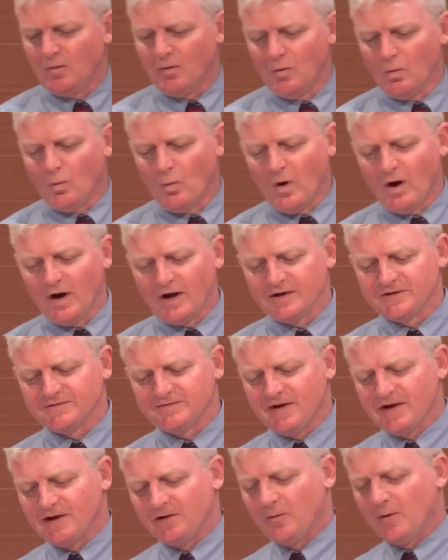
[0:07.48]
And why is
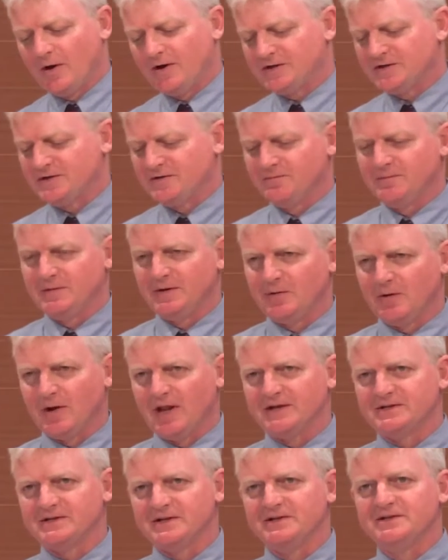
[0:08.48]
valuation of mineral
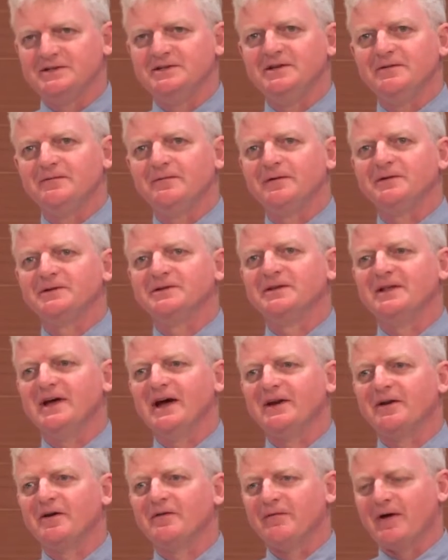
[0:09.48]
assets different to
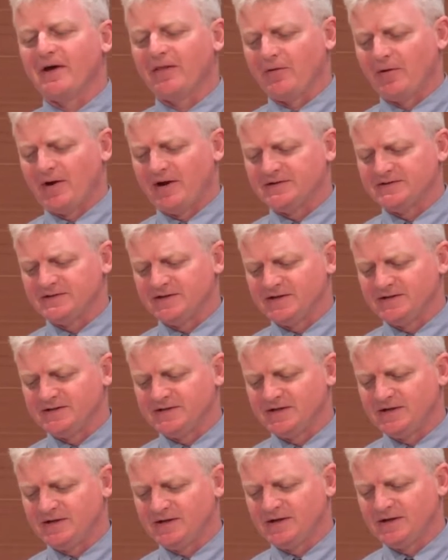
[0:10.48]
that of other
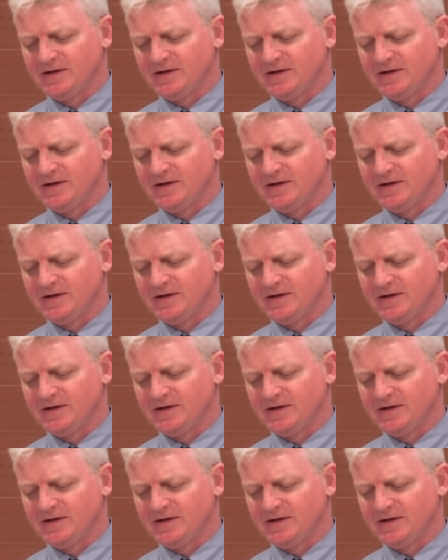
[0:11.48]
assets?